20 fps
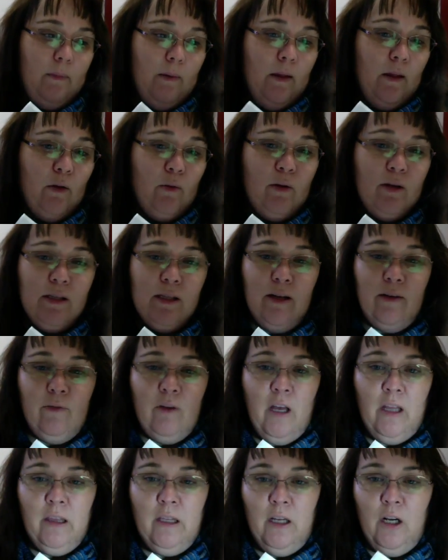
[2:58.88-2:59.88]
the reason I've
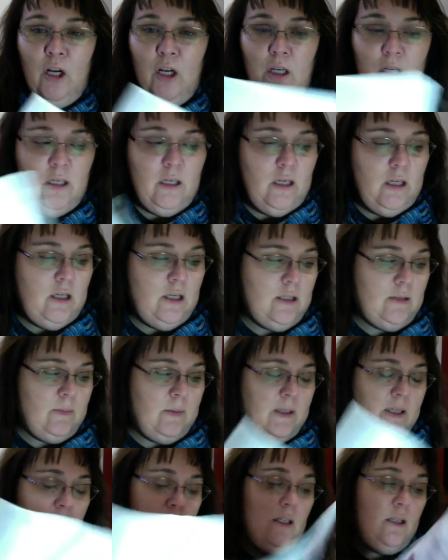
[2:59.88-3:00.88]
got that on is
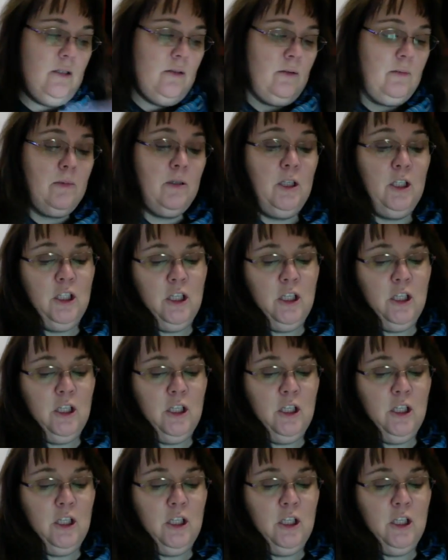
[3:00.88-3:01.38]
because I'm going to